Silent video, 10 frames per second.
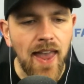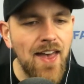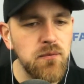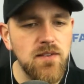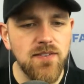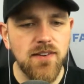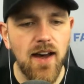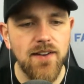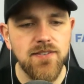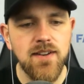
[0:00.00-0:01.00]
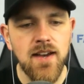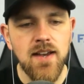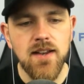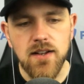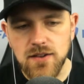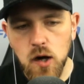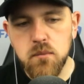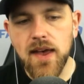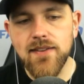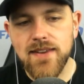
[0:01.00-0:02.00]
As we discussed,
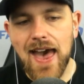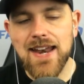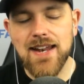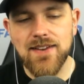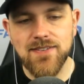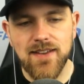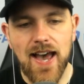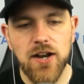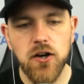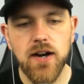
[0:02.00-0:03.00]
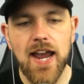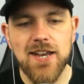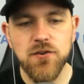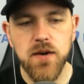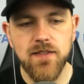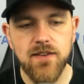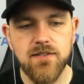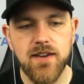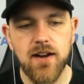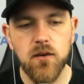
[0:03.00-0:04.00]
Lopez added a slider entering
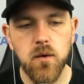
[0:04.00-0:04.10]
this year.